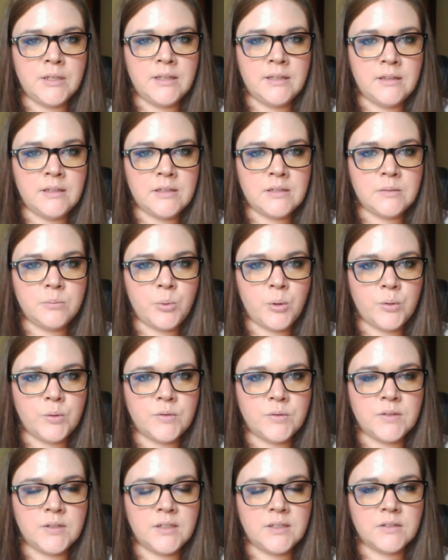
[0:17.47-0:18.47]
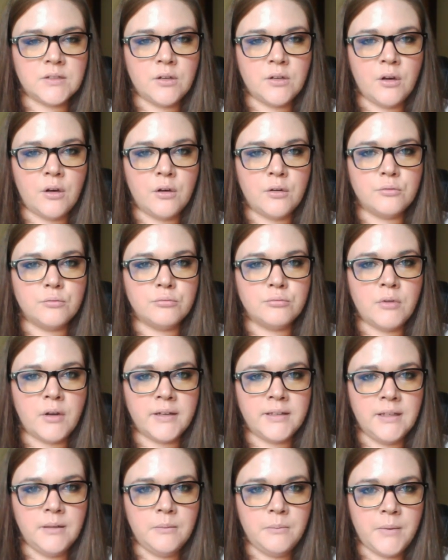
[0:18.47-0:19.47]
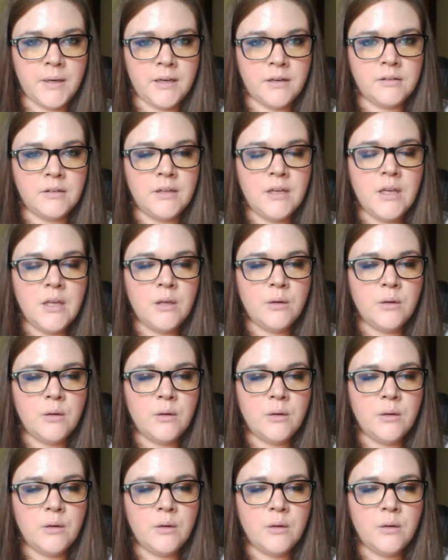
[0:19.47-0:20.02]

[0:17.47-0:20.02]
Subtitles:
in this post is called Rocky Mount,